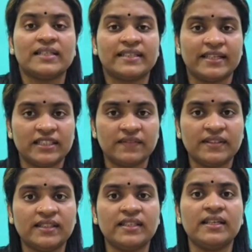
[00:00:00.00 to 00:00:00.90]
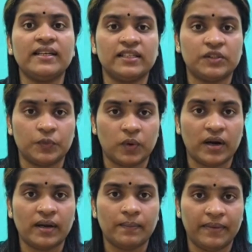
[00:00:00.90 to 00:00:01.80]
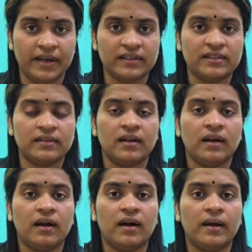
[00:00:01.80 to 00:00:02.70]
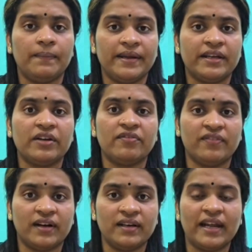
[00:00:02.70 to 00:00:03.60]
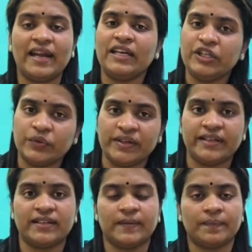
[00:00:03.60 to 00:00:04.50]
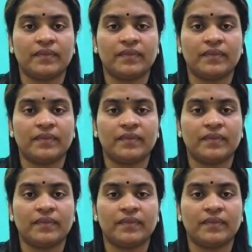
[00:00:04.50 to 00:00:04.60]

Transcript: Creativity is what makes baking fun and unique.